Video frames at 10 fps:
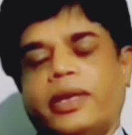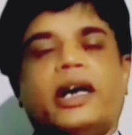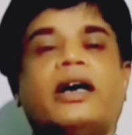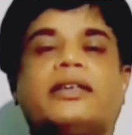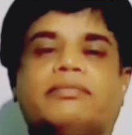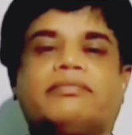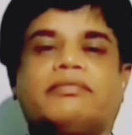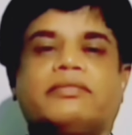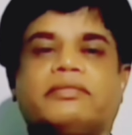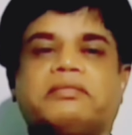We heard
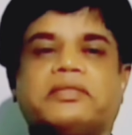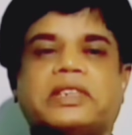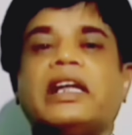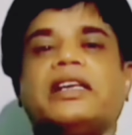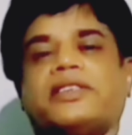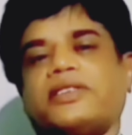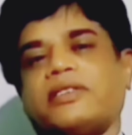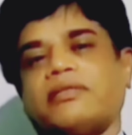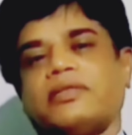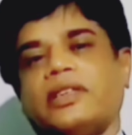
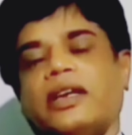colors.